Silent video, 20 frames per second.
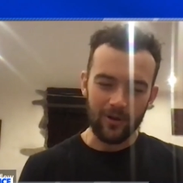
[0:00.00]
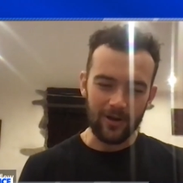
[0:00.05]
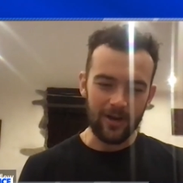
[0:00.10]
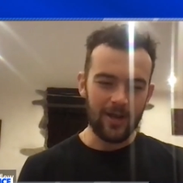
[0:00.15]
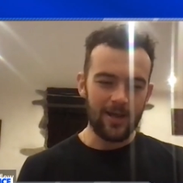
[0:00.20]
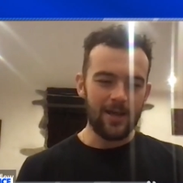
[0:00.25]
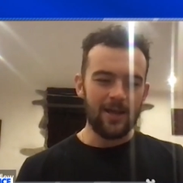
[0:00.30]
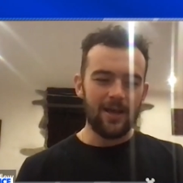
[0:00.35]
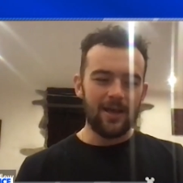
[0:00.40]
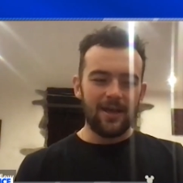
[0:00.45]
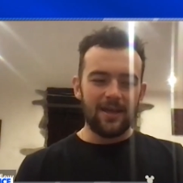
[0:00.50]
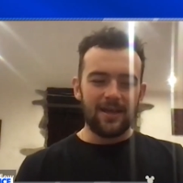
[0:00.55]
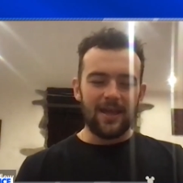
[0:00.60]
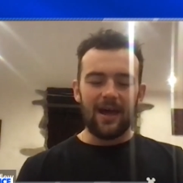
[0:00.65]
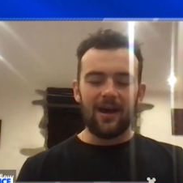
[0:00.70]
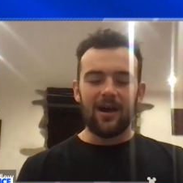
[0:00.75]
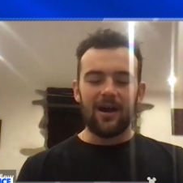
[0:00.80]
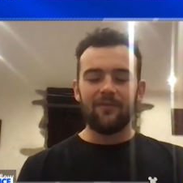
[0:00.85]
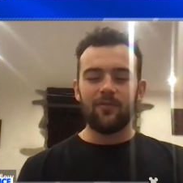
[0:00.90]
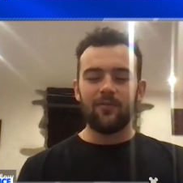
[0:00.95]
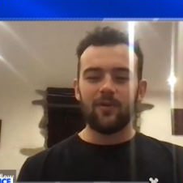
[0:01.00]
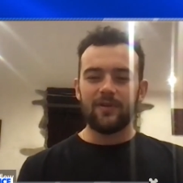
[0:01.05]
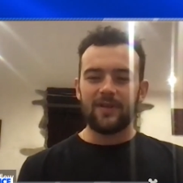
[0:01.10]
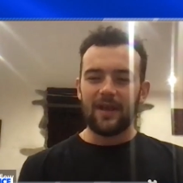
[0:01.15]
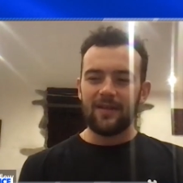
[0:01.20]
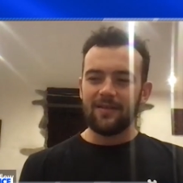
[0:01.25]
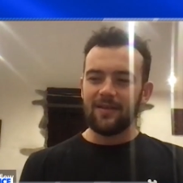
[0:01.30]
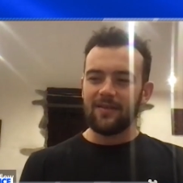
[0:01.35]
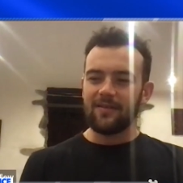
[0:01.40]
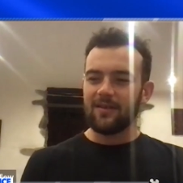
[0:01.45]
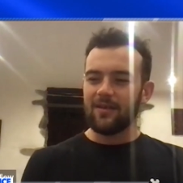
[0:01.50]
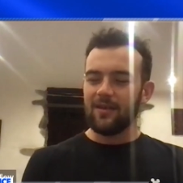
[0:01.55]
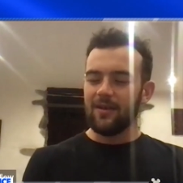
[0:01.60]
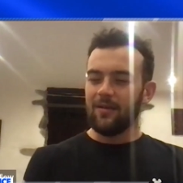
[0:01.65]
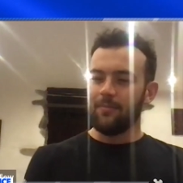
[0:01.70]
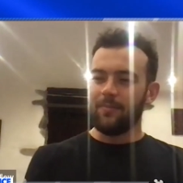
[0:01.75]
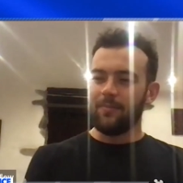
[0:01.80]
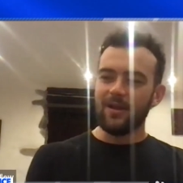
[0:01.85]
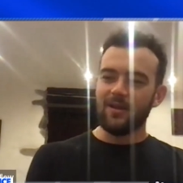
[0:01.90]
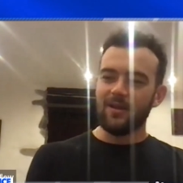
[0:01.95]
And yeah, I've always had this
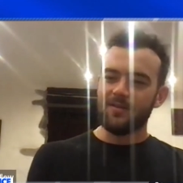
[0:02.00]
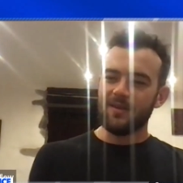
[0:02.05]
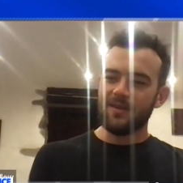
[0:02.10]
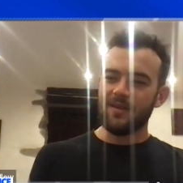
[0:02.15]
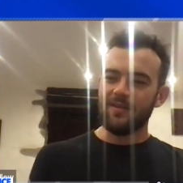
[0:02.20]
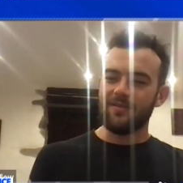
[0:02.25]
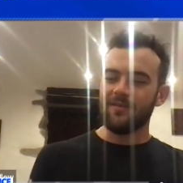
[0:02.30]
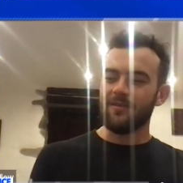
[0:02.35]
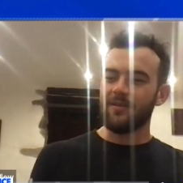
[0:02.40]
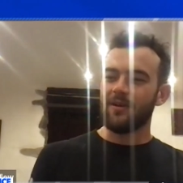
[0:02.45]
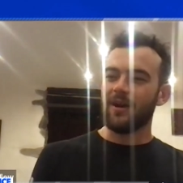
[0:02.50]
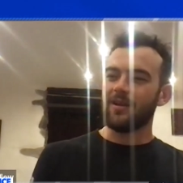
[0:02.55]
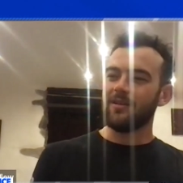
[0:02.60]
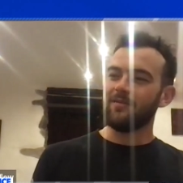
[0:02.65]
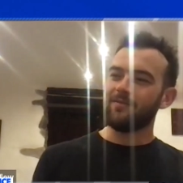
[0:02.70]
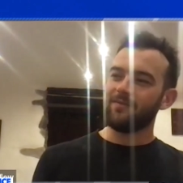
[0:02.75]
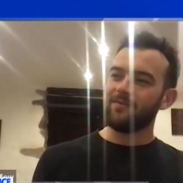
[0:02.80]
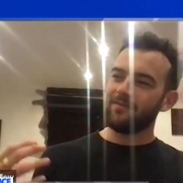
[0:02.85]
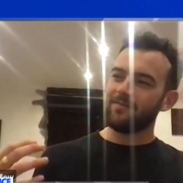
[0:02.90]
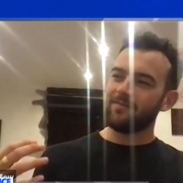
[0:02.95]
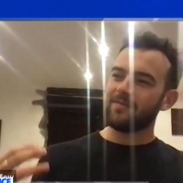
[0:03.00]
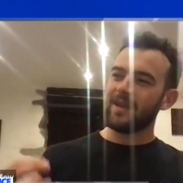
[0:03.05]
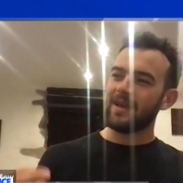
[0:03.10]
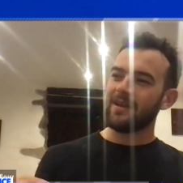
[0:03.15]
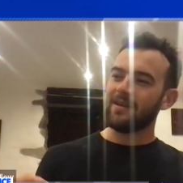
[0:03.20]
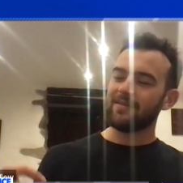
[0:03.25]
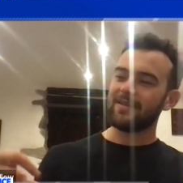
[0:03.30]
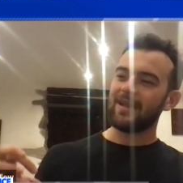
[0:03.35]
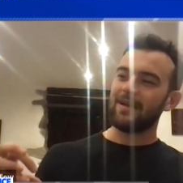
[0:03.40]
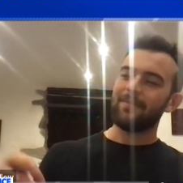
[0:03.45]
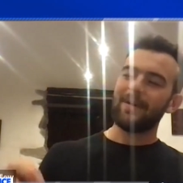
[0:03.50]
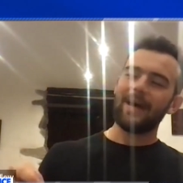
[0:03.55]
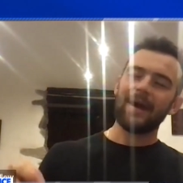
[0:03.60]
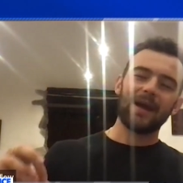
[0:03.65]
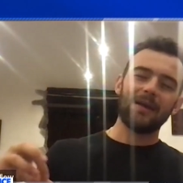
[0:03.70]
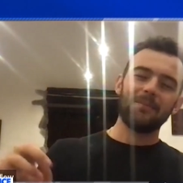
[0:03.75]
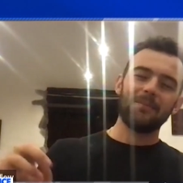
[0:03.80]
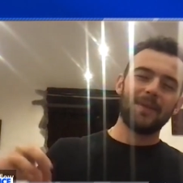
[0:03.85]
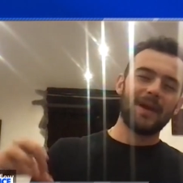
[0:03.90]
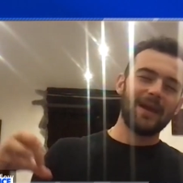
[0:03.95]
ability to kind of take a step
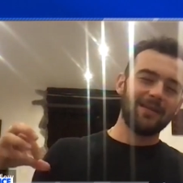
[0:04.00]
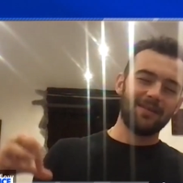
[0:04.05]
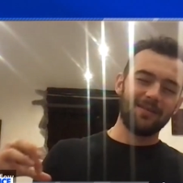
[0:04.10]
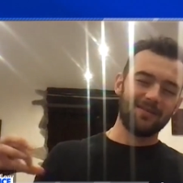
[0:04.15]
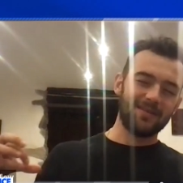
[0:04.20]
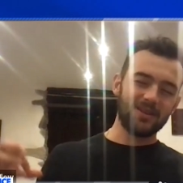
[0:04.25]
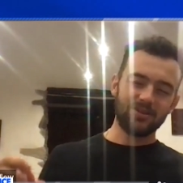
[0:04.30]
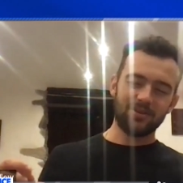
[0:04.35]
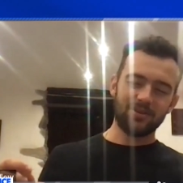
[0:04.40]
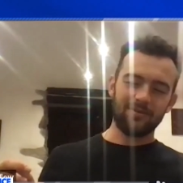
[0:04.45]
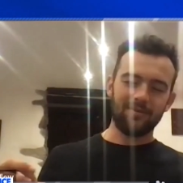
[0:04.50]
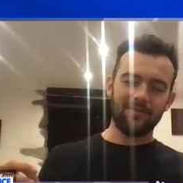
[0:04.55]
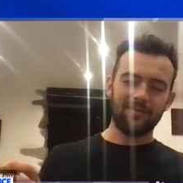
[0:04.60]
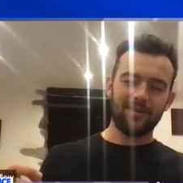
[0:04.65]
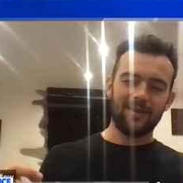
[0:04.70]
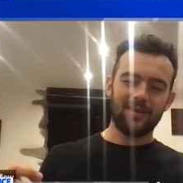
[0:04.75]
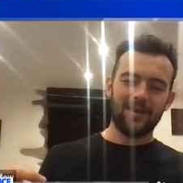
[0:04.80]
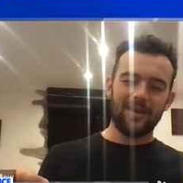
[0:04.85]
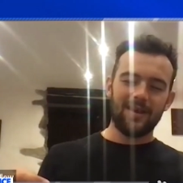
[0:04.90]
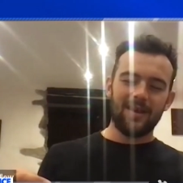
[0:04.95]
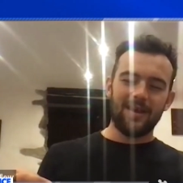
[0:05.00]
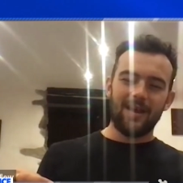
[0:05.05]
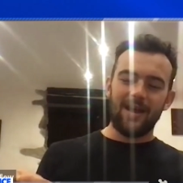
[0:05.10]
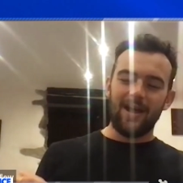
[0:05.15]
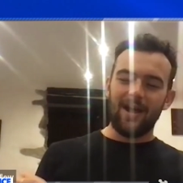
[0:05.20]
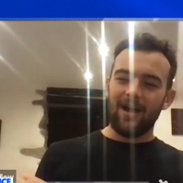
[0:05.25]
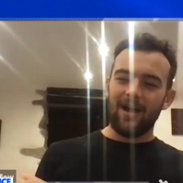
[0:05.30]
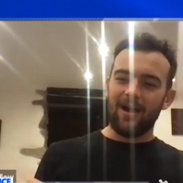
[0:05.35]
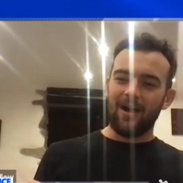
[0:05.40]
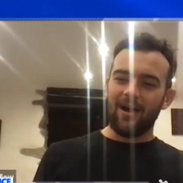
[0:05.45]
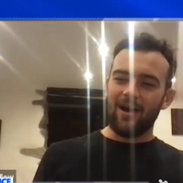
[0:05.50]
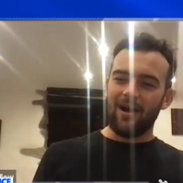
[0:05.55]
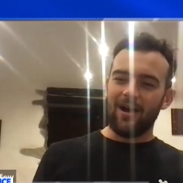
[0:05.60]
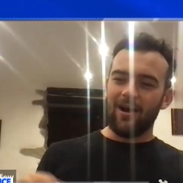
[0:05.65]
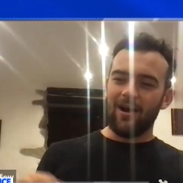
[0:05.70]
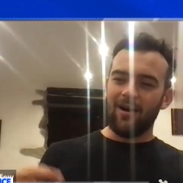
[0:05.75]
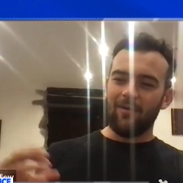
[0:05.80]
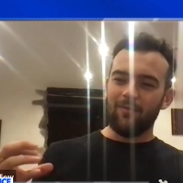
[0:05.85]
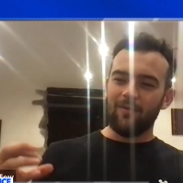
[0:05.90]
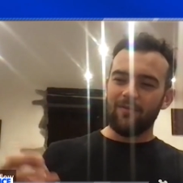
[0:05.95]
back and make decisions
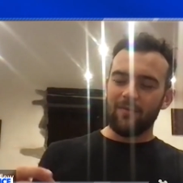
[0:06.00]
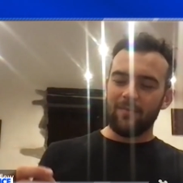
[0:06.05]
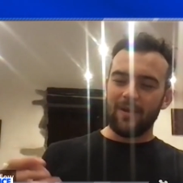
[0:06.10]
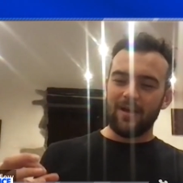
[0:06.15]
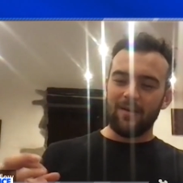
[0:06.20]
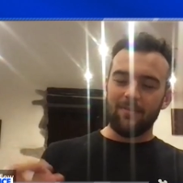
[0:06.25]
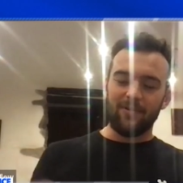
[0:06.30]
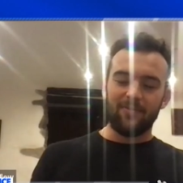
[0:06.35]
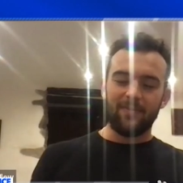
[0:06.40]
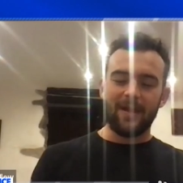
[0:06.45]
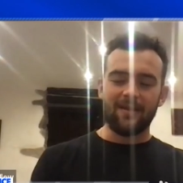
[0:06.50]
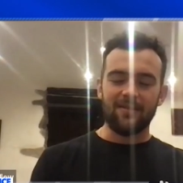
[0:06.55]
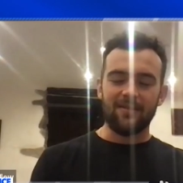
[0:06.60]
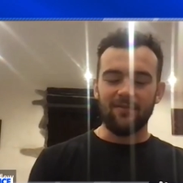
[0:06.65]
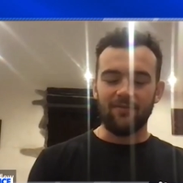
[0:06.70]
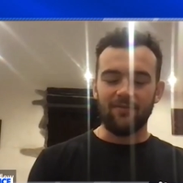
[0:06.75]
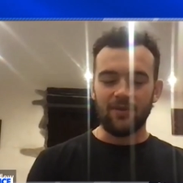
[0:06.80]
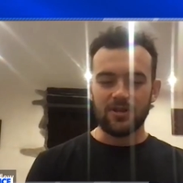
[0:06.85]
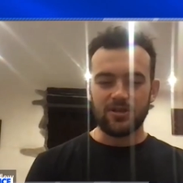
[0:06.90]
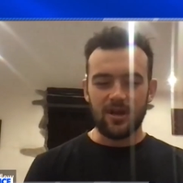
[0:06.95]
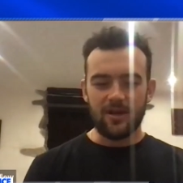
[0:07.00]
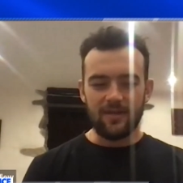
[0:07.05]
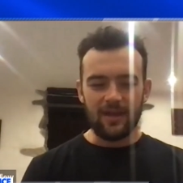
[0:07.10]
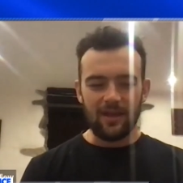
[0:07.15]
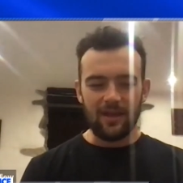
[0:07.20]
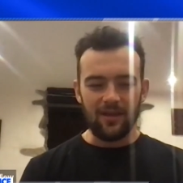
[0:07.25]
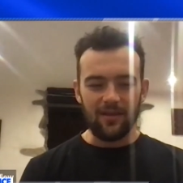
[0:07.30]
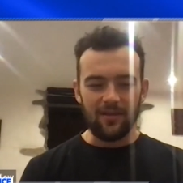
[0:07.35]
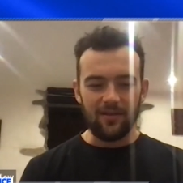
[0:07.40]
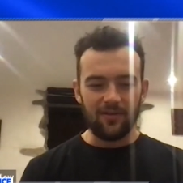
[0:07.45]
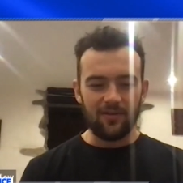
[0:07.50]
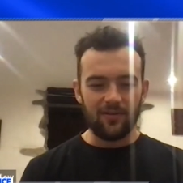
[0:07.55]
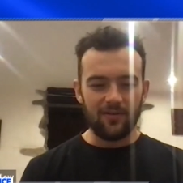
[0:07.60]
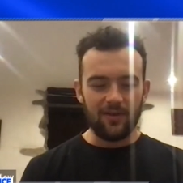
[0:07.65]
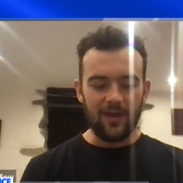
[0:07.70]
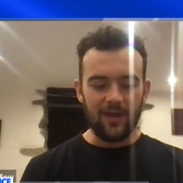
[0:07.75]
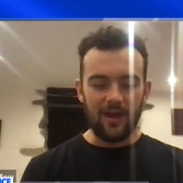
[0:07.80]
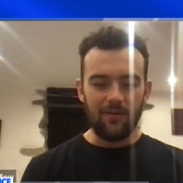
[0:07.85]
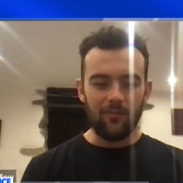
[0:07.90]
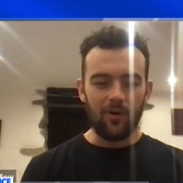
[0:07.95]
with a bit of perspective, which I think
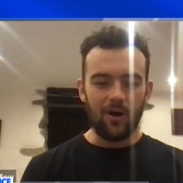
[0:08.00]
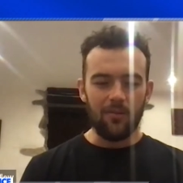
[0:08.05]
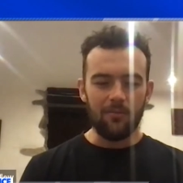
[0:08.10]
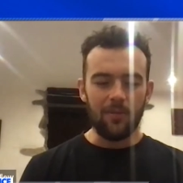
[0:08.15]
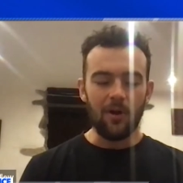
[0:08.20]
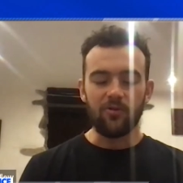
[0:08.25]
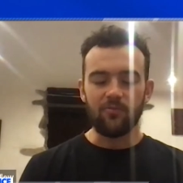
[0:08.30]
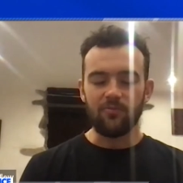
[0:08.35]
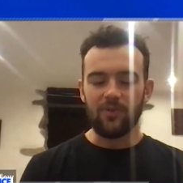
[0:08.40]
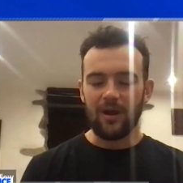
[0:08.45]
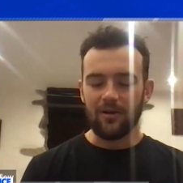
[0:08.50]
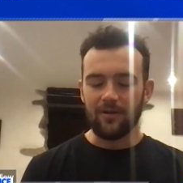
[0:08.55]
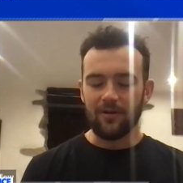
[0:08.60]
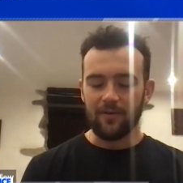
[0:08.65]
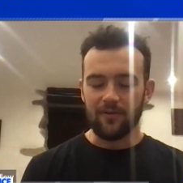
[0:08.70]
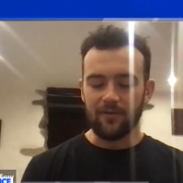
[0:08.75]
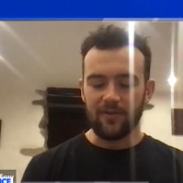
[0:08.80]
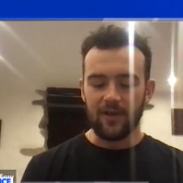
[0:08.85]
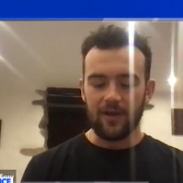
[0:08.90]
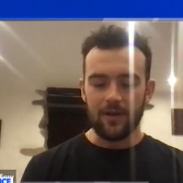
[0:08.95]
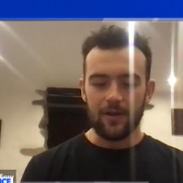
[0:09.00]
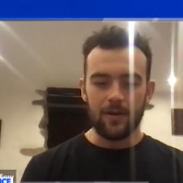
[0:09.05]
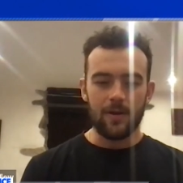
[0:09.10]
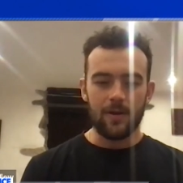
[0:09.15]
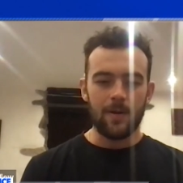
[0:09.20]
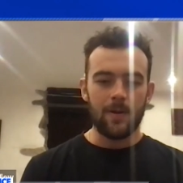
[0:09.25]
is what I'm most proud of, I'd say.